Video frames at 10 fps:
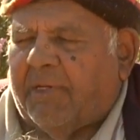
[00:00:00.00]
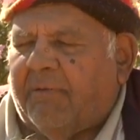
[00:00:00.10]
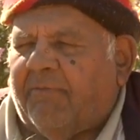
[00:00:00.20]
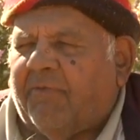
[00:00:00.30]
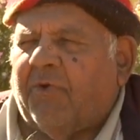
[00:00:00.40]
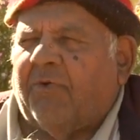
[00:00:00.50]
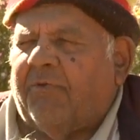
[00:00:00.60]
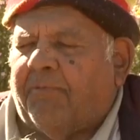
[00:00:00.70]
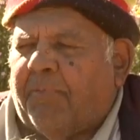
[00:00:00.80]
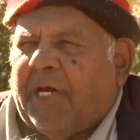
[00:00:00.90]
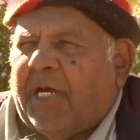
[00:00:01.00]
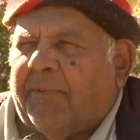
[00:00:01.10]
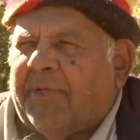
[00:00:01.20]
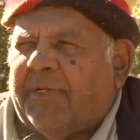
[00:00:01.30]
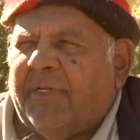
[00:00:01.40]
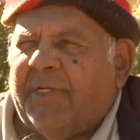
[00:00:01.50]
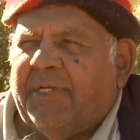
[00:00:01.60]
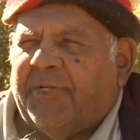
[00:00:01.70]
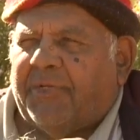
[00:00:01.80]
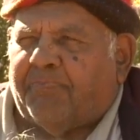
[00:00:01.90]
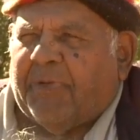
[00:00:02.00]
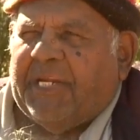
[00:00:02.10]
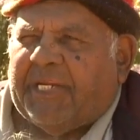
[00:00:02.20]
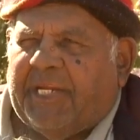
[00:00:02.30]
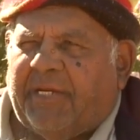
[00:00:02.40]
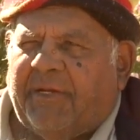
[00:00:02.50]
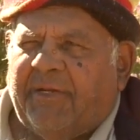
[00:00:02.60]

floor of Parliament, speaking